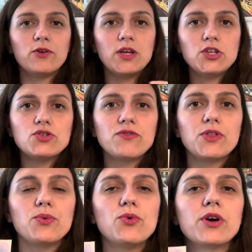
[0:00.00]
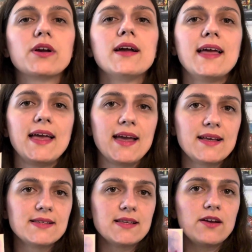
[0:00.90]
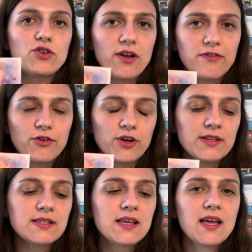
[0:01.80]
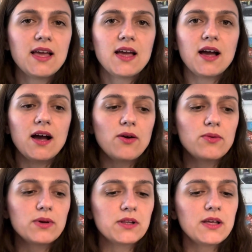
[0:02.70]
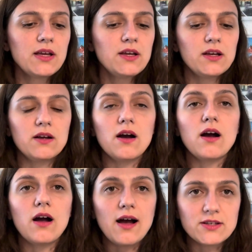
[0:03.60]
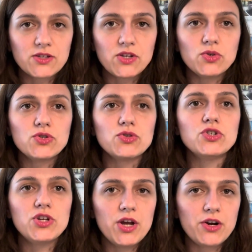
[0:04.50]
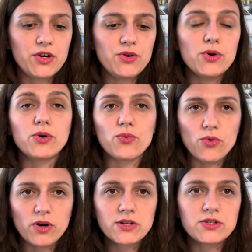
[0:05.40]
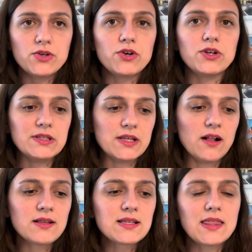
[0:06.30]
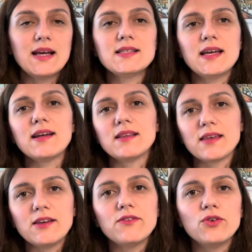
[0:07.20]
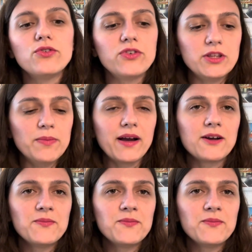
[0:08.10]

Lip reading: Each of the work has a reference. I will ask you to share your works, your results, that I can give you feedback.